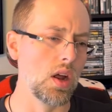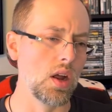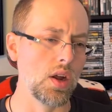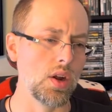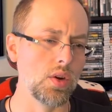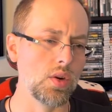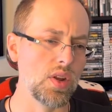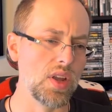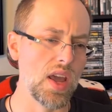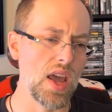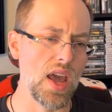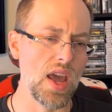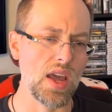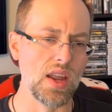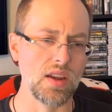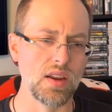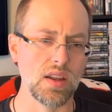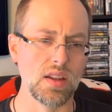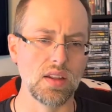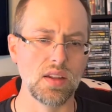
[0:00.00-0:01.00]
we
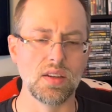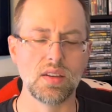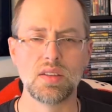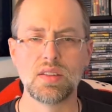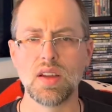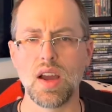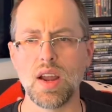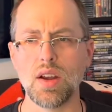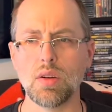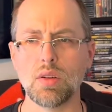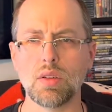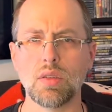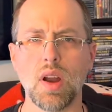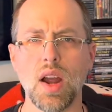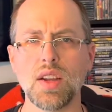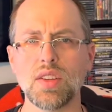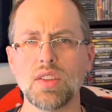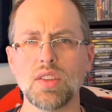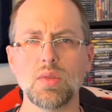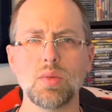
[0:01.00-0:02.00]
had Dino
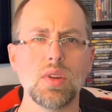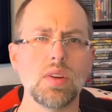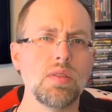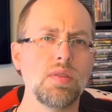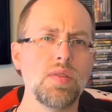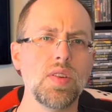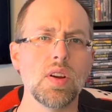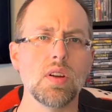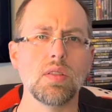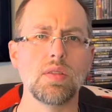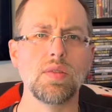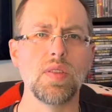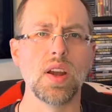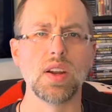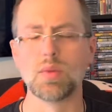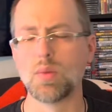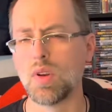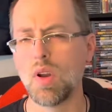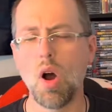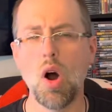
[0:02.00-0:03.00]
Crisis, we had Fear
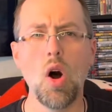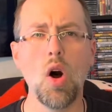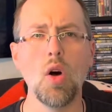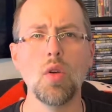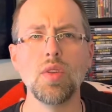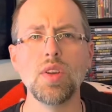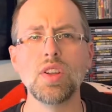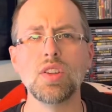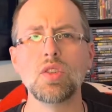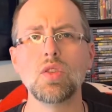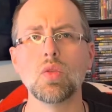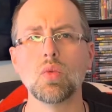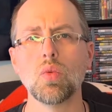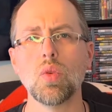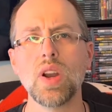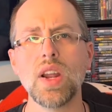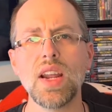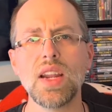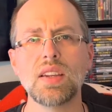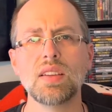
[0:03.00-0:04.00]
Effect, we had all these
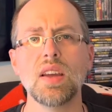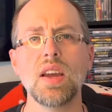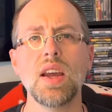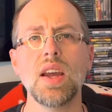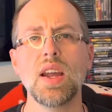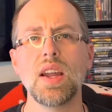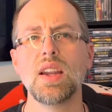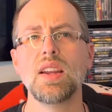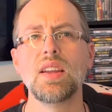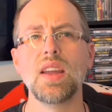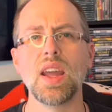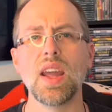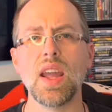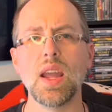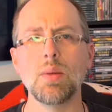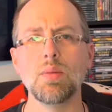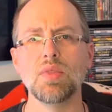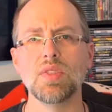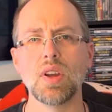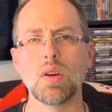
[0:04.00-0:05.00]
great
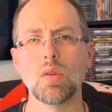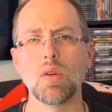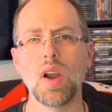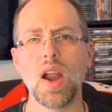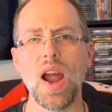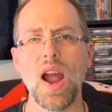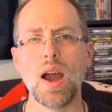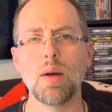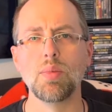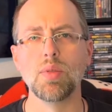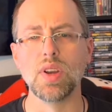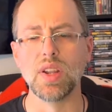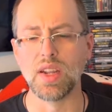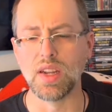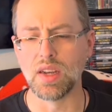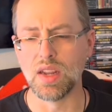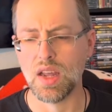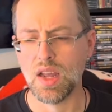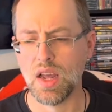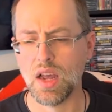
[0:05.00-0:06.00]
games that were
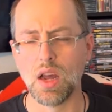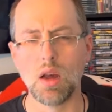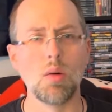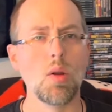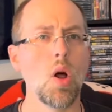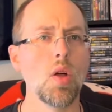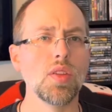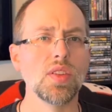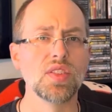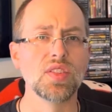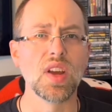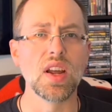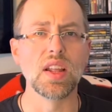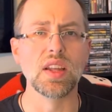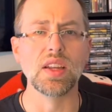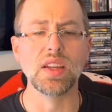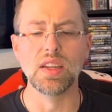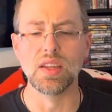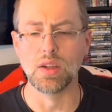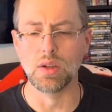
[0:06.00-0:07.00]
happening, and all the
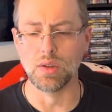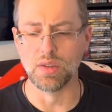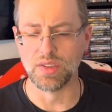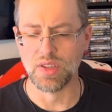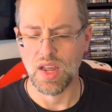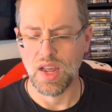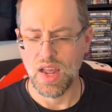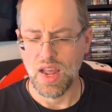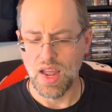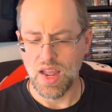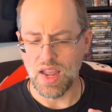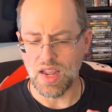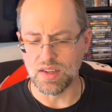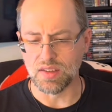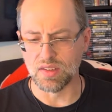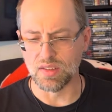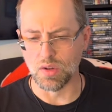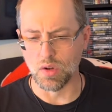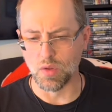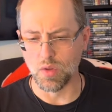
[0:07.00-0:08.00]
Silent Hills. And
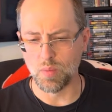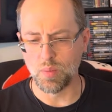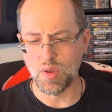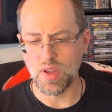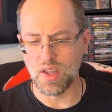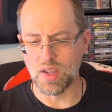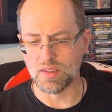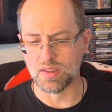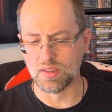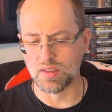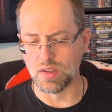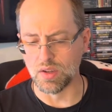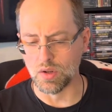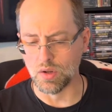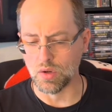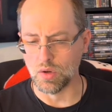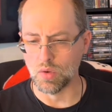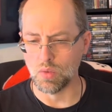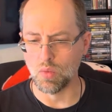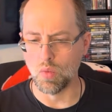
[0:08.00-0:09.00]
so the
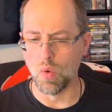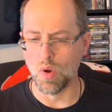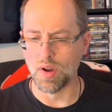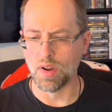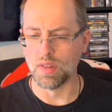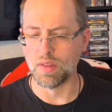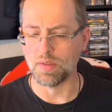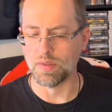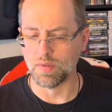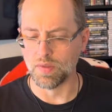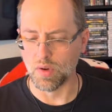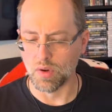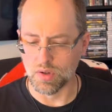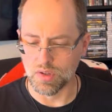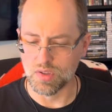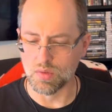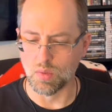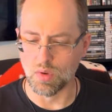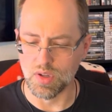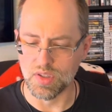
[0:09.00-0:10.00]
PS2, one of the
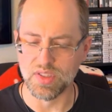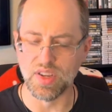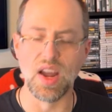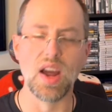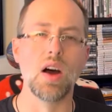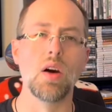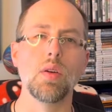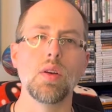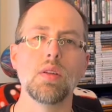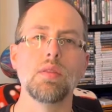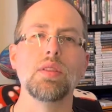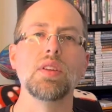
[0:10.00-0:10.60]
first ones out of the